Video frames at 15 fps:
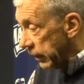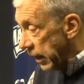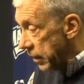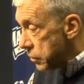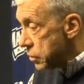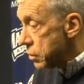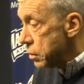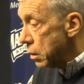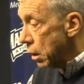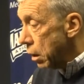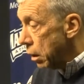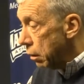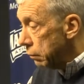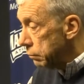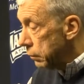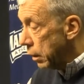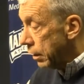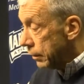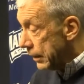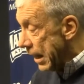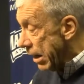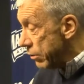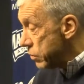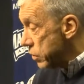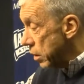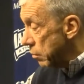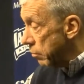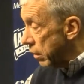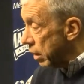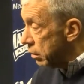that's allows
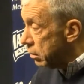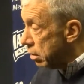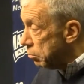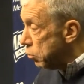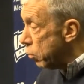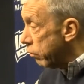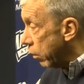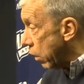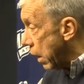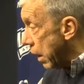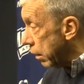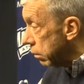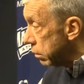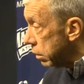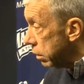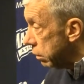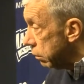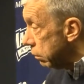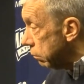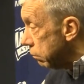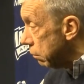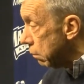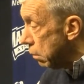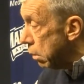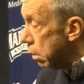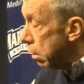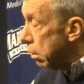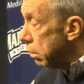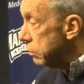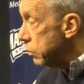him then to move around
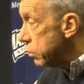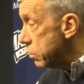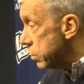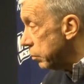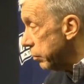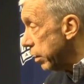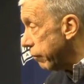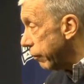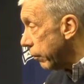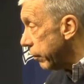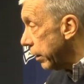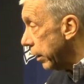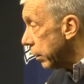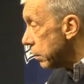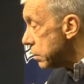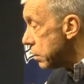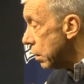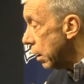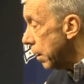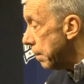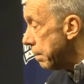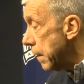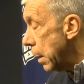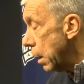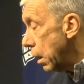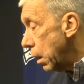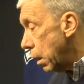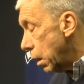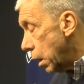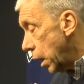and do some different things.
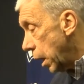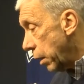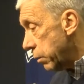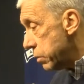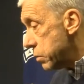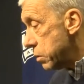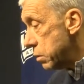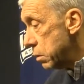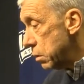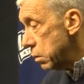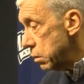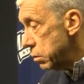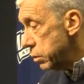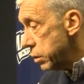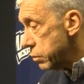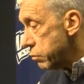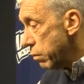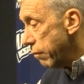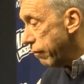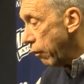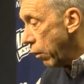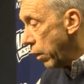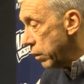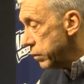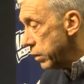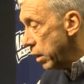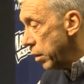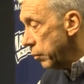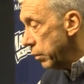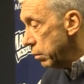I was just referring to
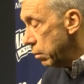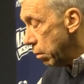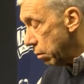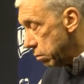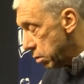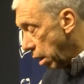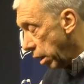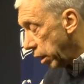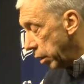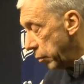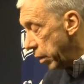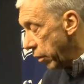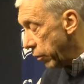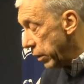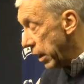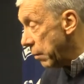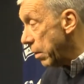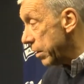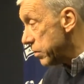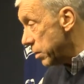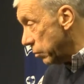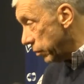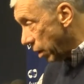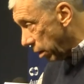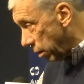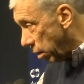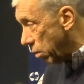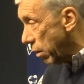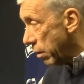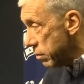him or talking to him the other day about Tim
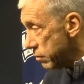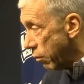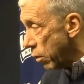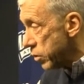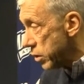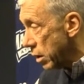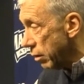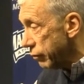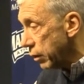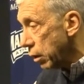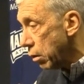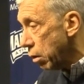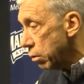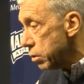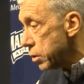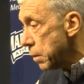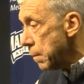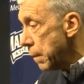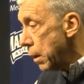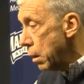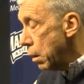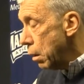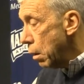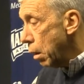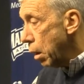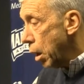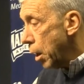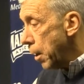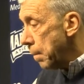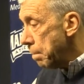Duncan, who I was fortunate enough to
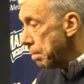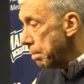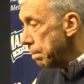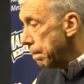coach.